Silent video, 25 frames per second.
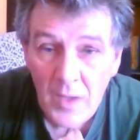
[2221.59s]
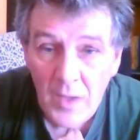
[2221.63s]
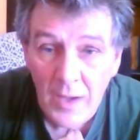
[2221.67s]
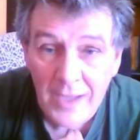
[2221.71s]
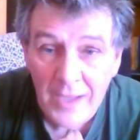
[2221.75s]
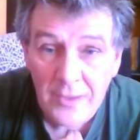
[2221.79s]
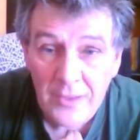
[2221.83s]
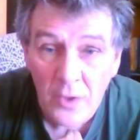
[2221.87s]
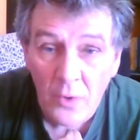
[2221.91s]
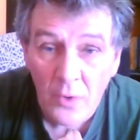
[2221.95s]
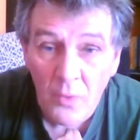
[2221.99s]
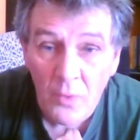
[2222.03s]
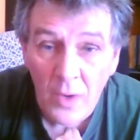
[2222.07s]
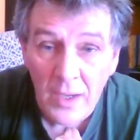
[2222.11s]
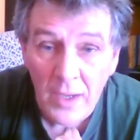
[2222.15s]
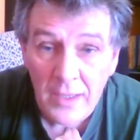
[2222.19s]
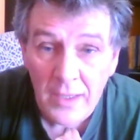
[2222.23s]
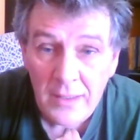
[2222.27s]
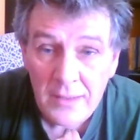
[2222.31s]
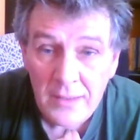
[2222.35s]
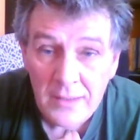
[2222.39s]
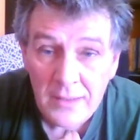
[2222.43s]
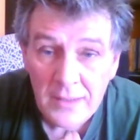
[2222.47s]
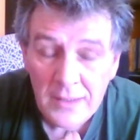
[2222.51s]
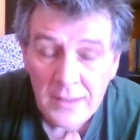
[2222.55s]
I know why.
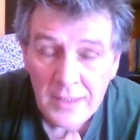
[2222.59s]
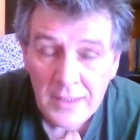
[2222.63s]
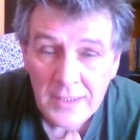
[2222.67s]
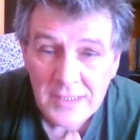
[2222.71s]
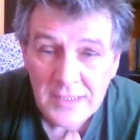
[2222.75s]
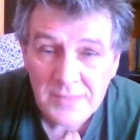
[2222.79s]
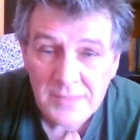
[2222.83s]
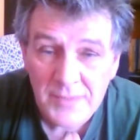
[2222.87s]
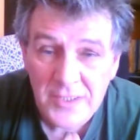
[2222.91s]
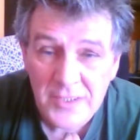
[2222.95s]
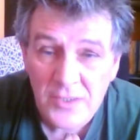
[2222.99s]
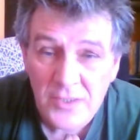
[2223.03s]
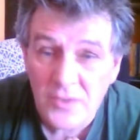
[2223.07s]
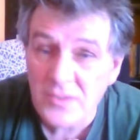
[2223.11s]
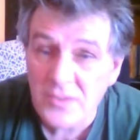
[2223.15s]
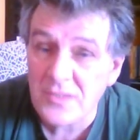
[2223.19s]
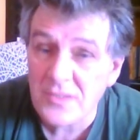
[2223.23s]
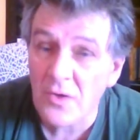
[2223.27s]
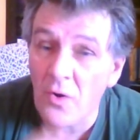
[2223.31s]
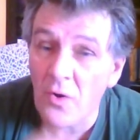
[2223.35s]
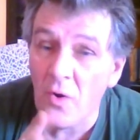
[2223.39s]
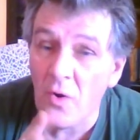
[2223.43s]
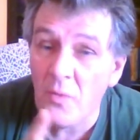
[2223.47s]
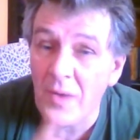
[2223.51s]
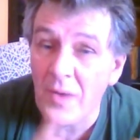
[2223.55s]
It's because
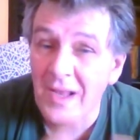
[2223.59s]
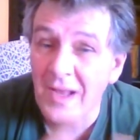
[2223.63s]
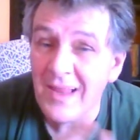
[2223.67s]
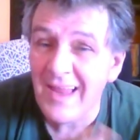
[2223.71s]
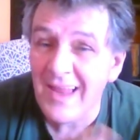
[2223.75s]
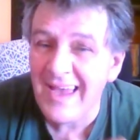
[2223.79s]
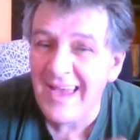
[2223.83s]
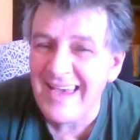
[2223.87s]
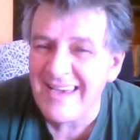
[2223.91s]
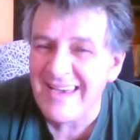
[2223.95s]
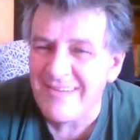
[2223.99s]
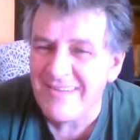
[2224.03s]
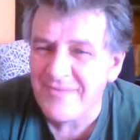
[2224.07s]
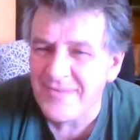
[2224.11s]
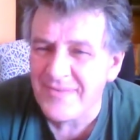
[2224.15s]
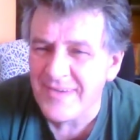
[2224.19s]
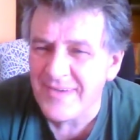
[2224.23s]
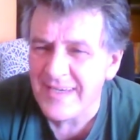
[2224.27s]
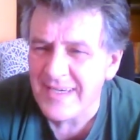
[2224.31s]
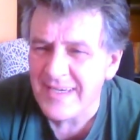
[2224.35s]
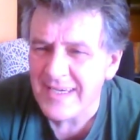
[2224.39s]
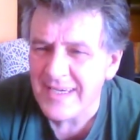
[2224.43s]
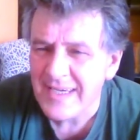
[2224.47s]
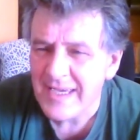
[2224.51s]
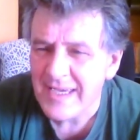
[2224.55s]
all my life
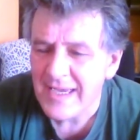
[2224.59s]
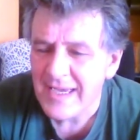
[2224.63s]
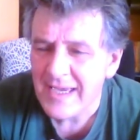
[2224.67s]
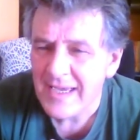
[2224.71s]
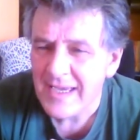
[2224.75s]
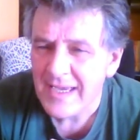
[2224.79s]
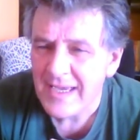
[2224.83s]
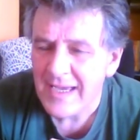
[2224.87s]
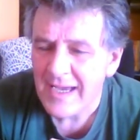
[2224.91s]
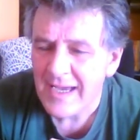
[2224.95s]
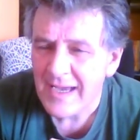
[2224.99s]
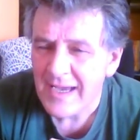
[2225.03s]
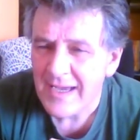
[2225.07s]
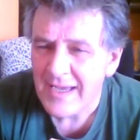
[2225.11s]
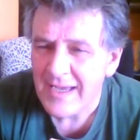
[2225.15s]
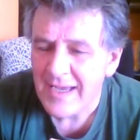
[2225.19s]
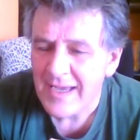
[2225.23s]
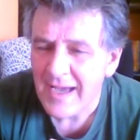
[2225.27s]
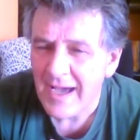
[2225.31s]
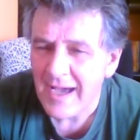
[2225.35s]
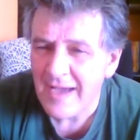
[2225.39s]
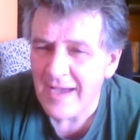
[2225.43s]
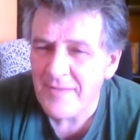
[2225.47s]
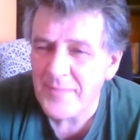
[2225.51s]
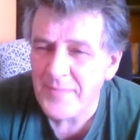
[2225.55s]

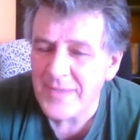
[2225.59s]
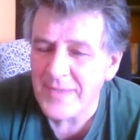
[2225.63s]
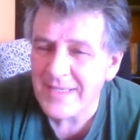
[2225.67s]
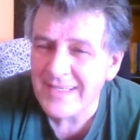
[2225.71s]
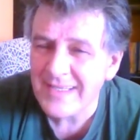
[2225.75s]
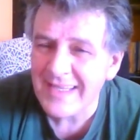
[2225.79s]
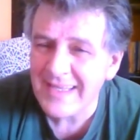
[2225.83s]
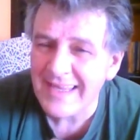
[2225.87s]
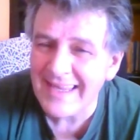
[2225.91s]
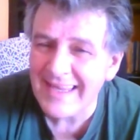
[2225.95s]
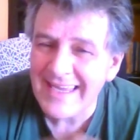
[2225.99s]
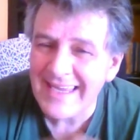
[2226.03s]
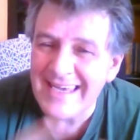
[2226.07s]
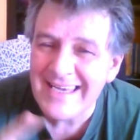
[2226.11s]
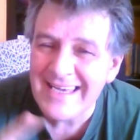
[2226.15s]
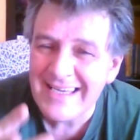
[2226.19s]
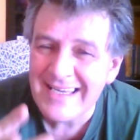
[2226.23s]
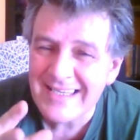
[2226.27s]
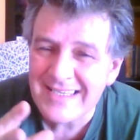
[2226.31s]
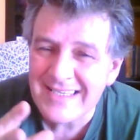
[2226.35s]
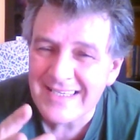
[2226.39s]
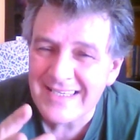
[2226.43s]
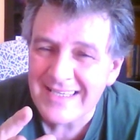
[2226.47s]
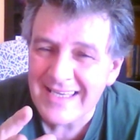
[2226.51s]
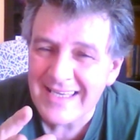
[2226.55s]
I've been
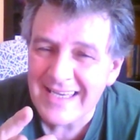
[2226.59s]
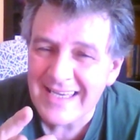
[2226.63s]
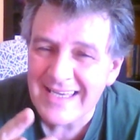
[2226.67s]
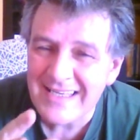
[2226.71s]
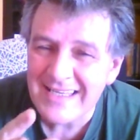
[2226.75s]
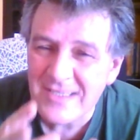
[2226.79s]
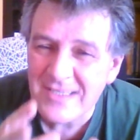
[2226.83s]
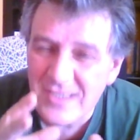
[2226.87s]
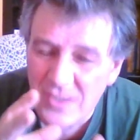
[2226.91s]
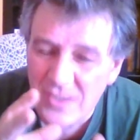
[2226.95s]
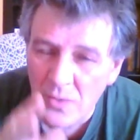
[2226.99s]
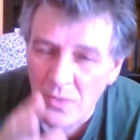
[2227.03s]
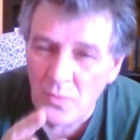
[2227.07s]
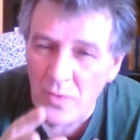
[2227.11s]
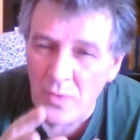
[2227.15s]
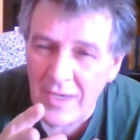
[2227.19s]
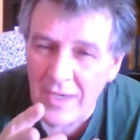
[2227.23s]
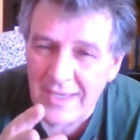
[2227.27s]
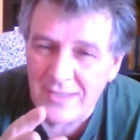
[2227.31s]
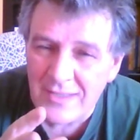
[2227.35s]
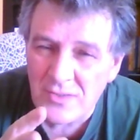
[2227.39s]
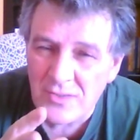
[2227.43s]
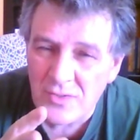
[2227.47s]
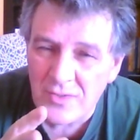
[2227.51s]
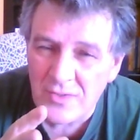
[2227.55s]
linked in some
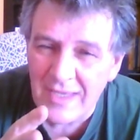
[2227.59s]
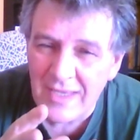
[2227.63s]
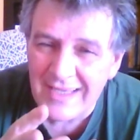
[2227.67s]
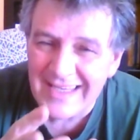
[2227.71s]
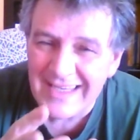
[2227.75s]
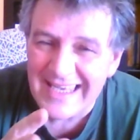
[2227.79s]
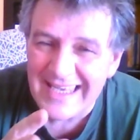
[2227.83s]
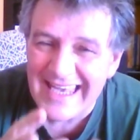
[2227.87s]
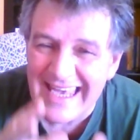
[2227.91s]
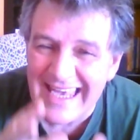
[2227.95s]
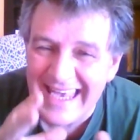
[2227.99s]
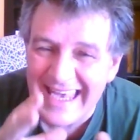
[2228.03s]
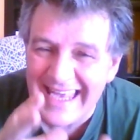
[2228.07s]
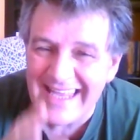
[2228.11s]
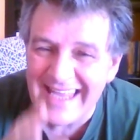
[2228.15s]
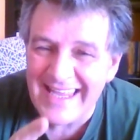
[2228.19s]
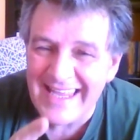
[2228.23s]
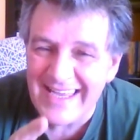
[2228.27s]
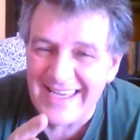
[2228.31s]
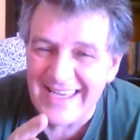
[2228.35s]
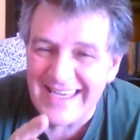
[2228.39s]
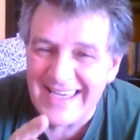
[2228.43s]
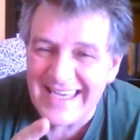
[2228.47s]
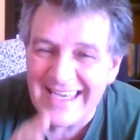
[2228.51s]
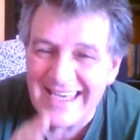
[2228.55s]
way to that
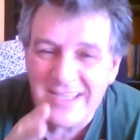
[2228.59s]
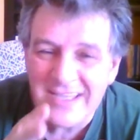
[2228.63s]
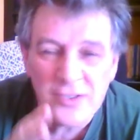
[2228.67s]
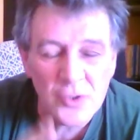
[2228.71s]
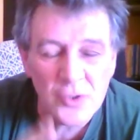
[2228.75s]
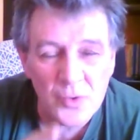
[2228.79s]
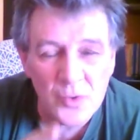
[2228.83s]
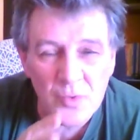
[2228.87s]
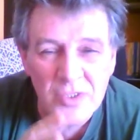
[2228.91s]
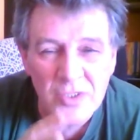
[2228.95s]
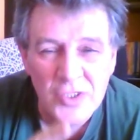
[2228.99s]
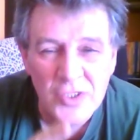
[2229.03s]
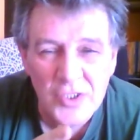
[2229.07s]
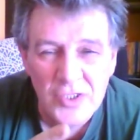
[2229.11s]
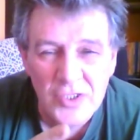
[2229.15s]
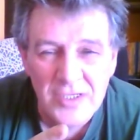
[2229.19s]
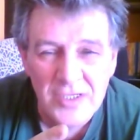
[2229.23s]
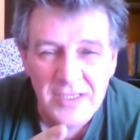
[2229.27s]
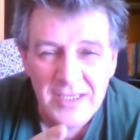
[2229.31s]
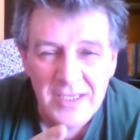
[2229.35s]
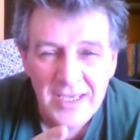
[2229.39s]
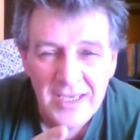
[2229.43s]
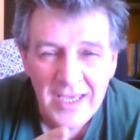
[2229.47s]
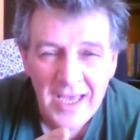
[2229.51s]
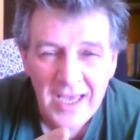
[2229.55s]
inner
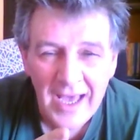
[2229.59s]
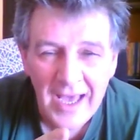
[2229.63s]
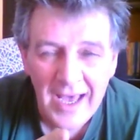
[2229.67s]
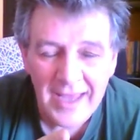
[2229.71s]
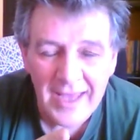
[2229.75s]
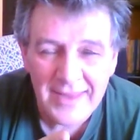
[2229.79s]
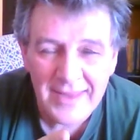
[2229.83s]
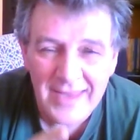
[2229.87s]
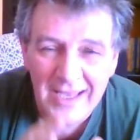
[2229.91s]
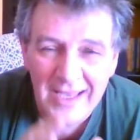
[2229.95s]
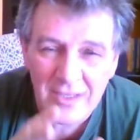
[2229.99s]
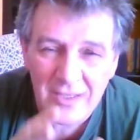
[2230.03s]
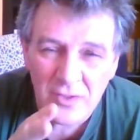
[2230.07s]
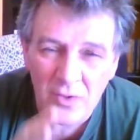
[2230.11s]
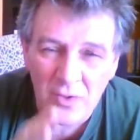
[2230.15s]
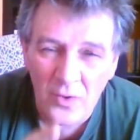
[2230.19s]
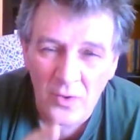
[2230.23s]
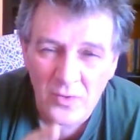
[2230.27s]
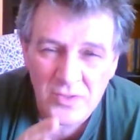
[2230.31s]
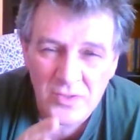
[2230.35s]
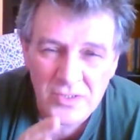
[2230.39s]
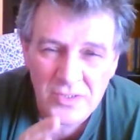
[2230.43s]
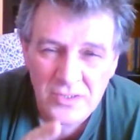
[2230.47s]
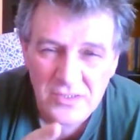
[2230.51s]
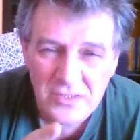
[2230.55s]
intuition and that
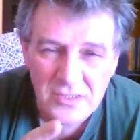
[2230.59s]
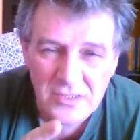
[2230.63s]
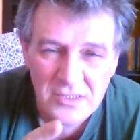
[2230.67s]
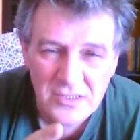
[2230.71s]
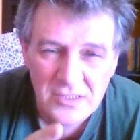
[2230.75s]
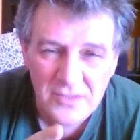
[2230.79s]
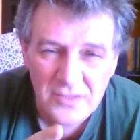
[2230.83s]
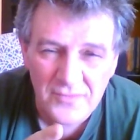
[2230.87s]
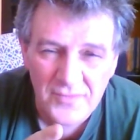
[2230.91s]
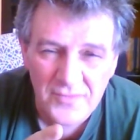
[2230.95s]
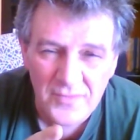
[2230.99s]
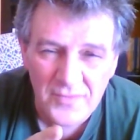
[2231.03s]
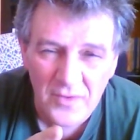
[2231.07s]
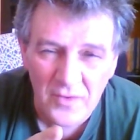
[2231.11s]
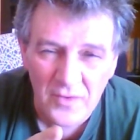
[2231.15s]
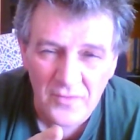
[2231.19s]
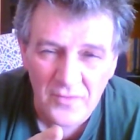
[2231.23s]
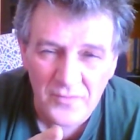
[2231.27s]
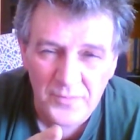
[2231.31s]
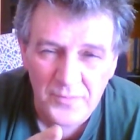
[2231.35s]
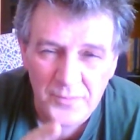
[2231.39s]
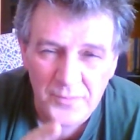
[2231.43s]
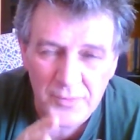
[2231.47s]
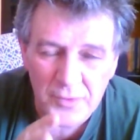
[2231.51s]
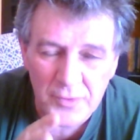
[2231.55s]
consciousness of
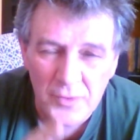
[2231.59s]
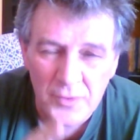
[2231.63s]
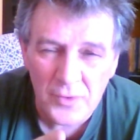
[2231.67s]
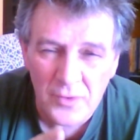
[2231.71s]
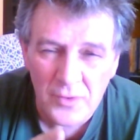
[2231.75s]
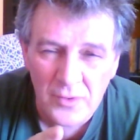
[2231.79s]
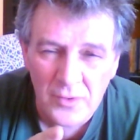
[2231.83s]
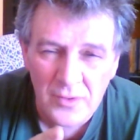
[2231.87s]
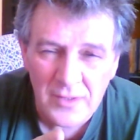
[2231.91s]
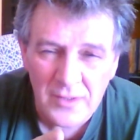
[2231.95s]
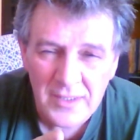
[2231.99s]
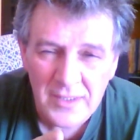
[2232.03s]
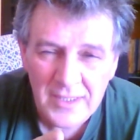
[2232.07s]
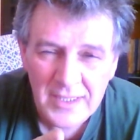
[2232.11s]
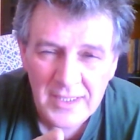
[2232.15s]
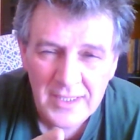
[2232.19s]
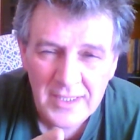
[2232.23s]
pure